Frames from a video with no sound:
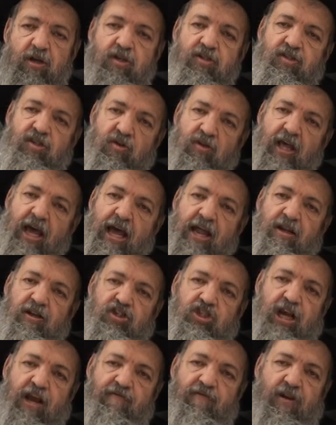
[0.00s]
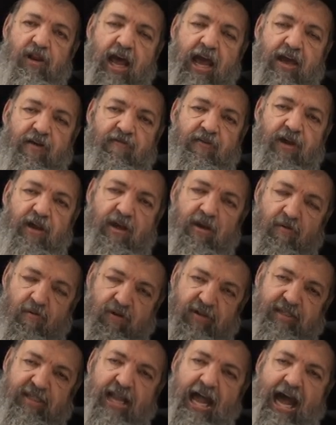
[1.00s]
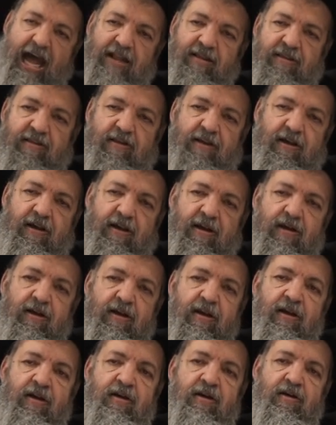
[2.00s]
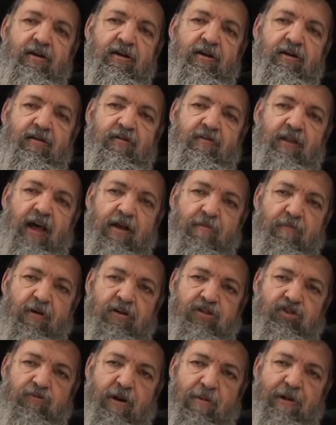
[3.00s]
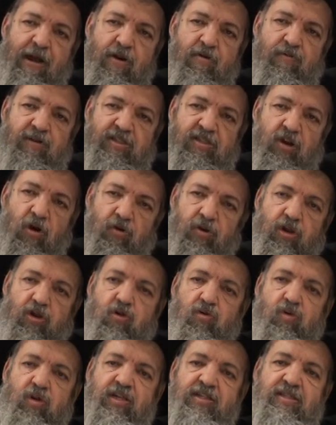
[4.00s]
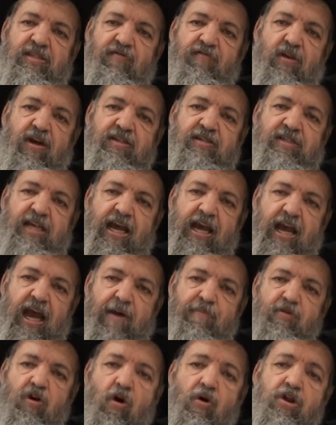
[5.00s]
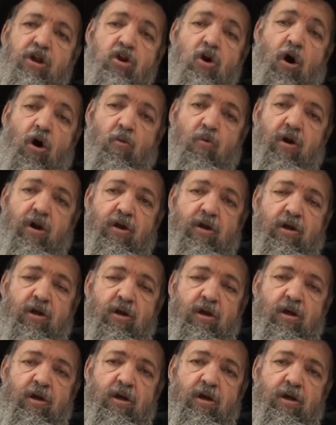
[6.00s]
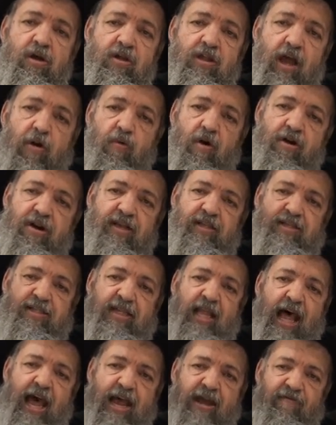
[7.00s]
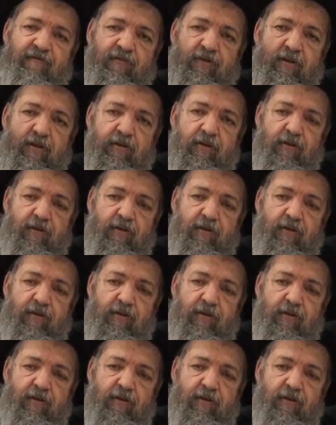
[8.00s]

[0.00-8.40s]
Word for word: So then Shevet Levi was not, uh, uh, like Moshe Rabbeinu was told, simply say, come go to your work. They weren't enslaved.